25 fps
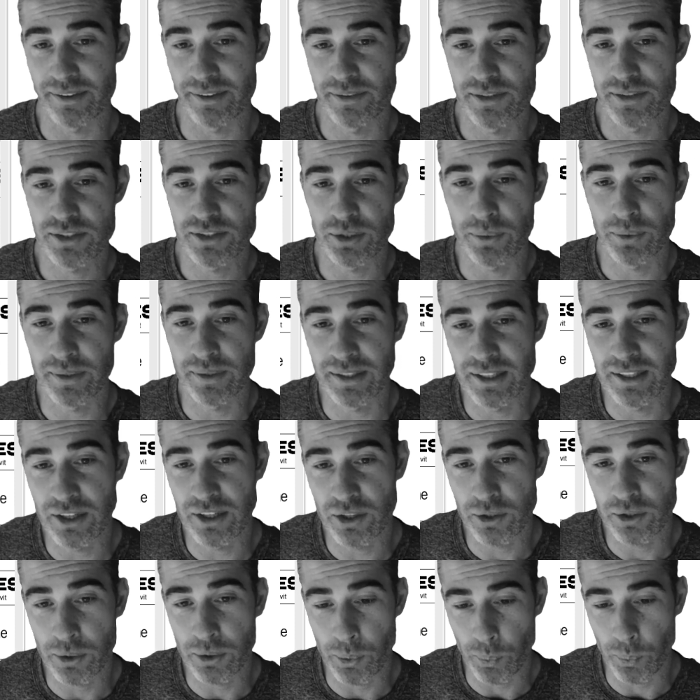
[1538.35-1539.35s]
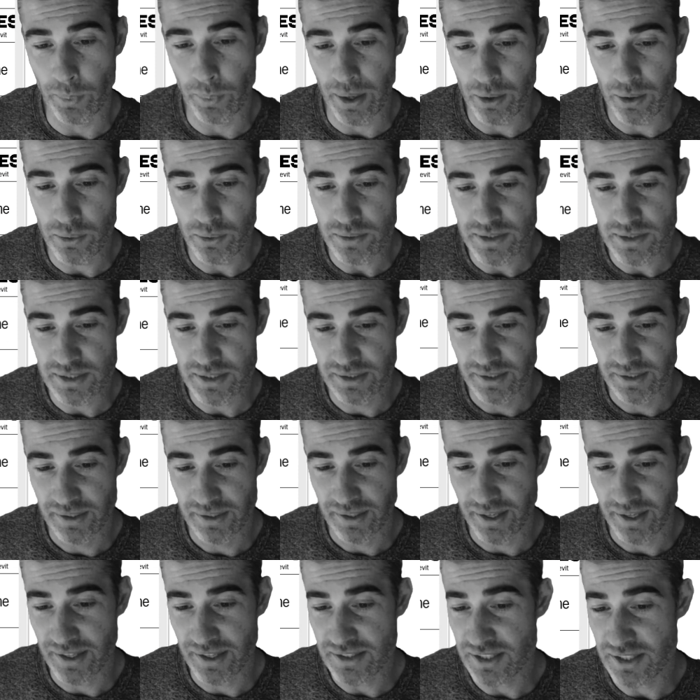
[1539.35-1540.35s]
So in here, grout
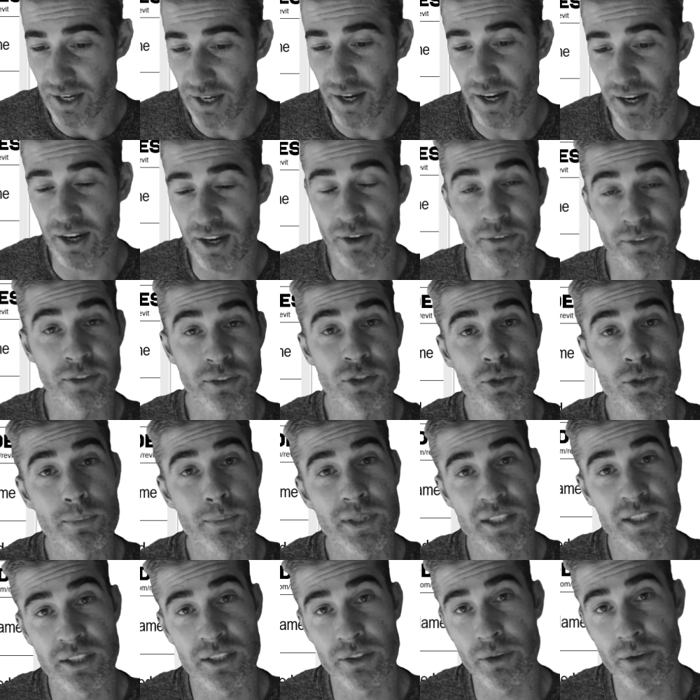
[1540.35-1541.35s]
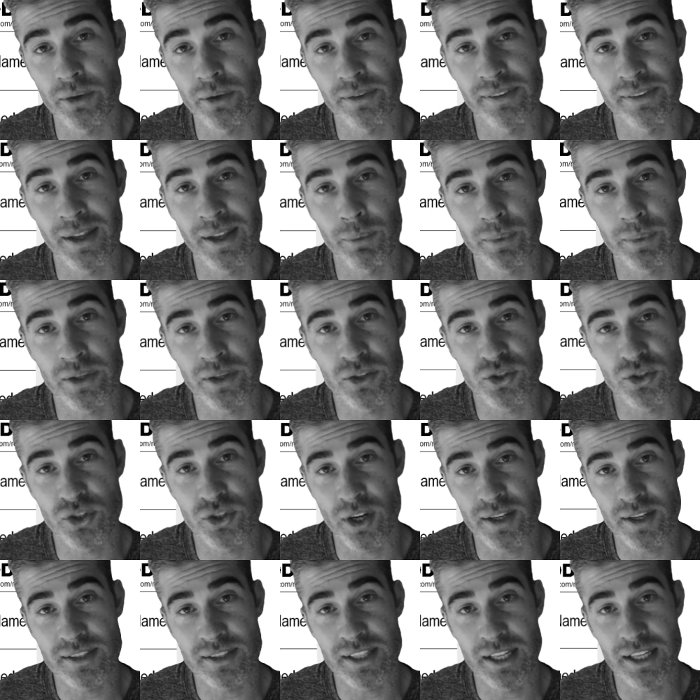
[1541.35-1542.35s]
and tile, the new materials that we
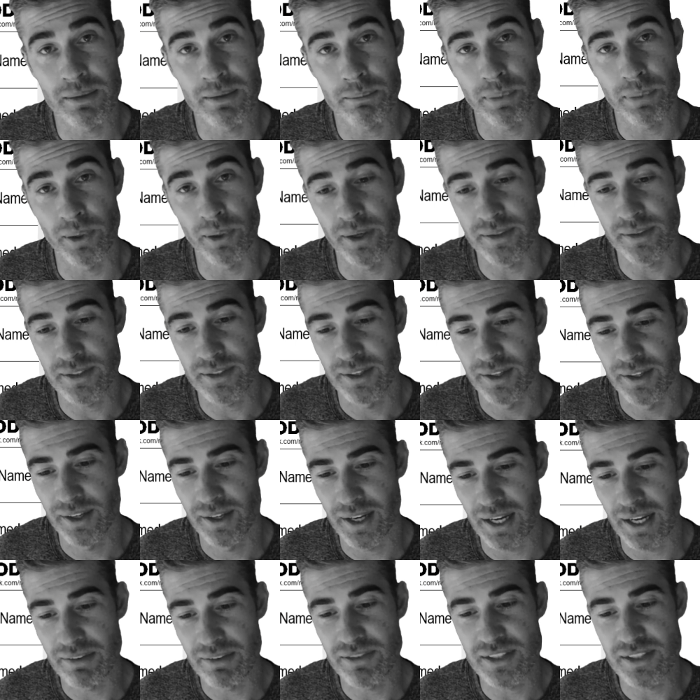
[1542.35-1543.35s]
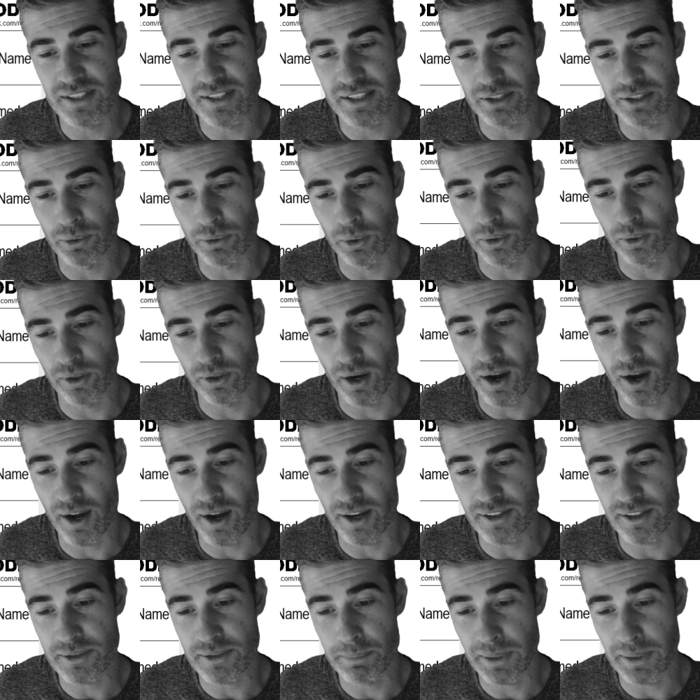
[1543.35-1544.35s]
just input, have zero
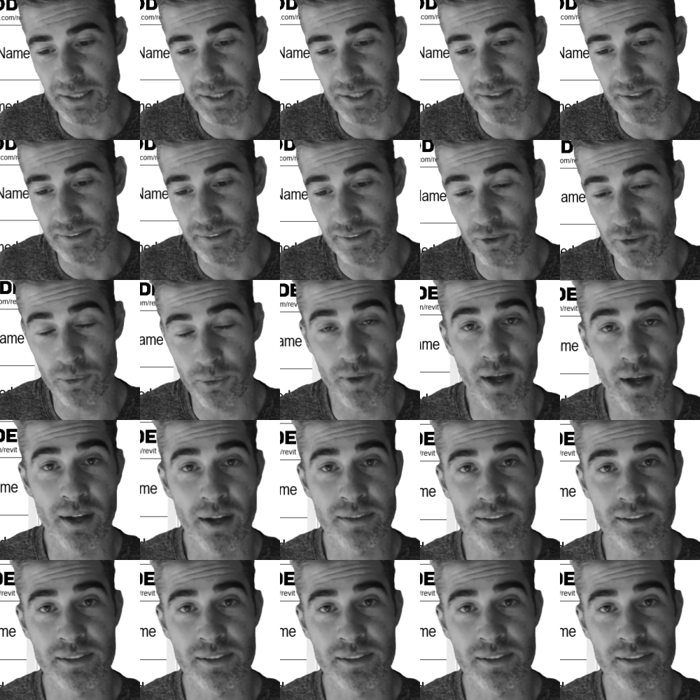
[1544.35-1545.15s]
cost, meaning they're not